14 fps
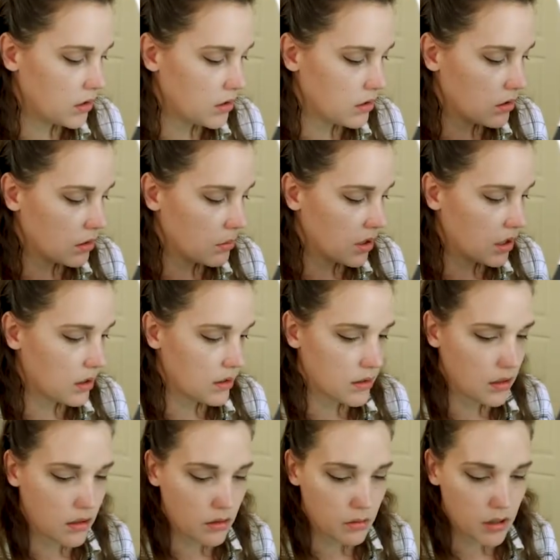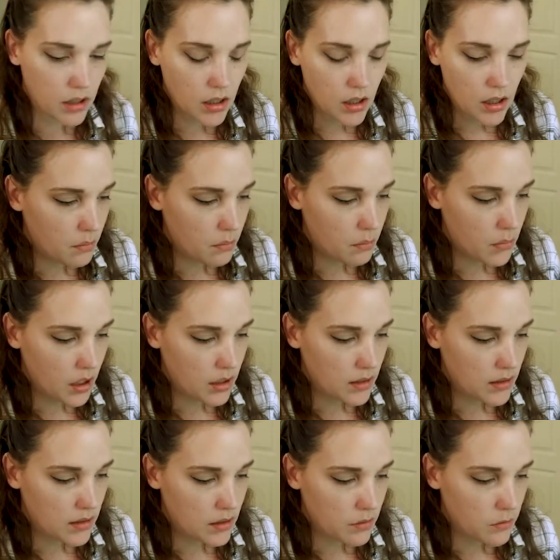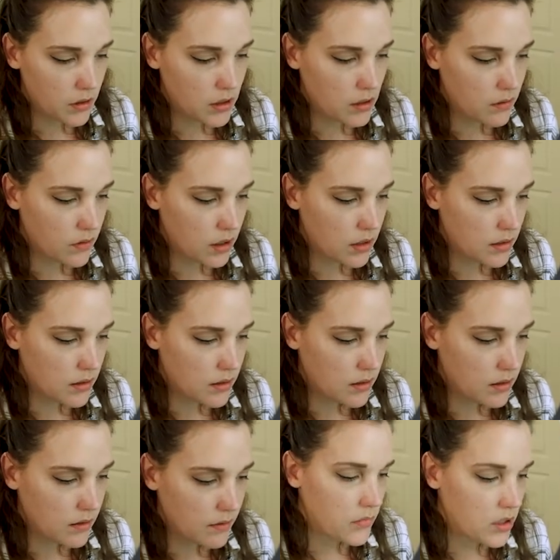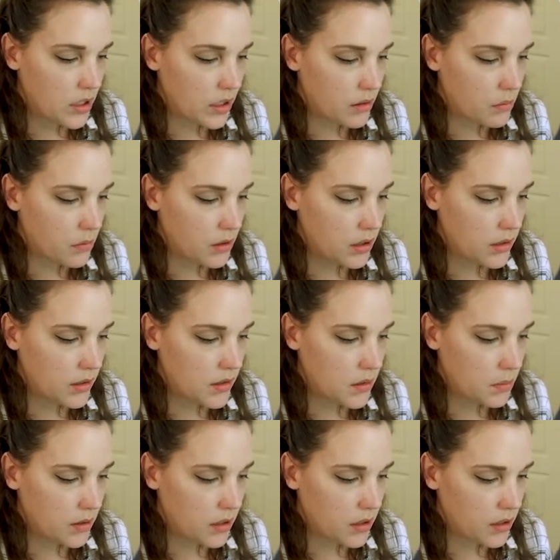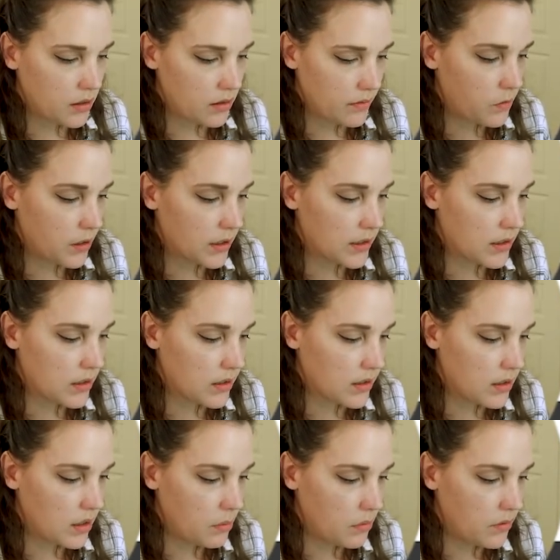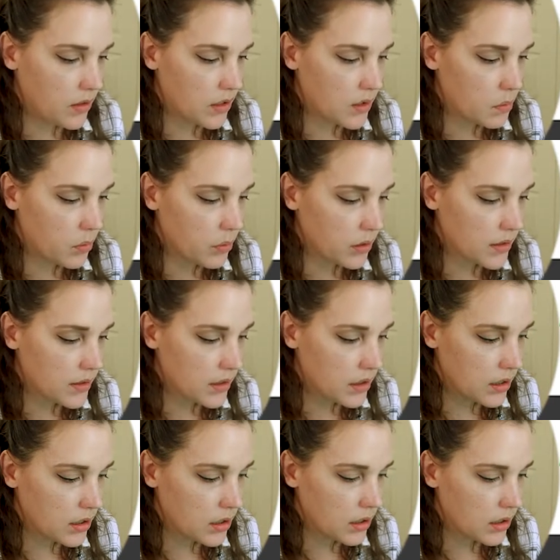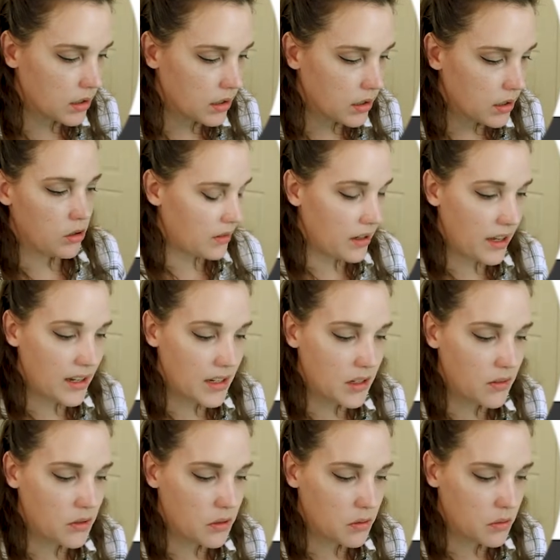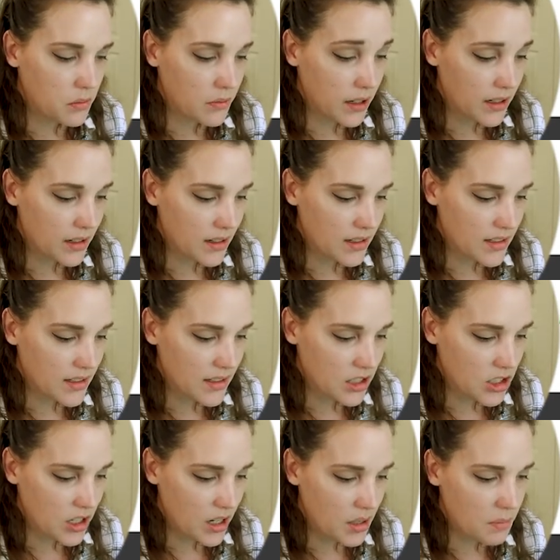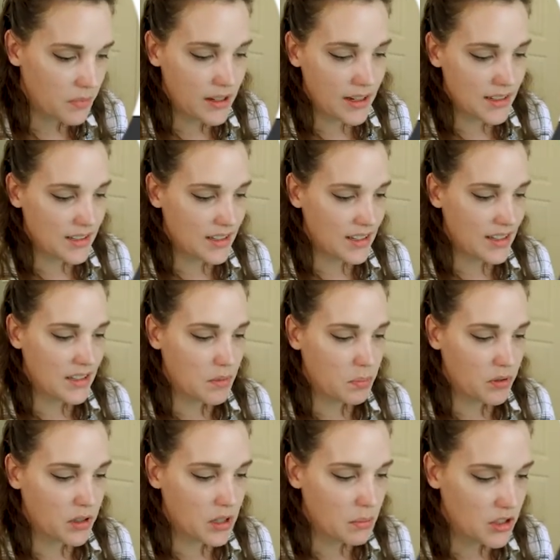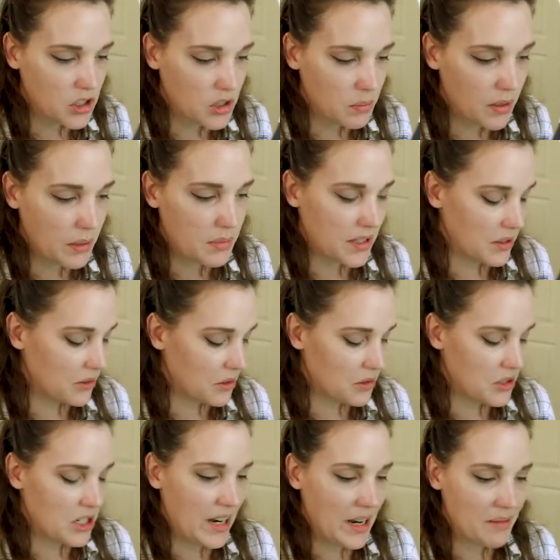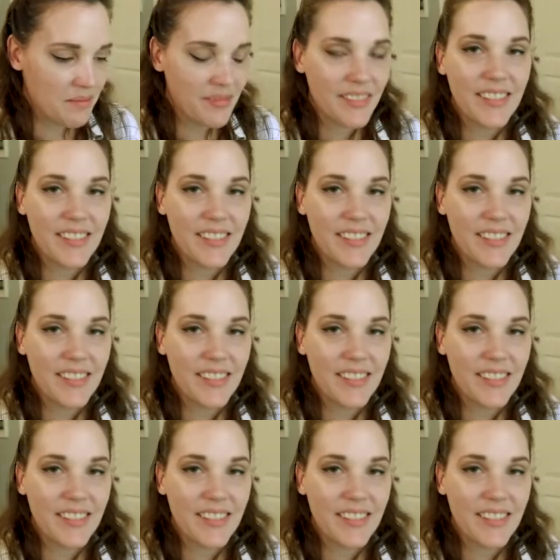Sorry, let me get this out of the way. Minus the front of this. Take one, split it, fix some of these points here. Any of you recognize this shape? Yes, it is pretty much the Pepsi logo shape.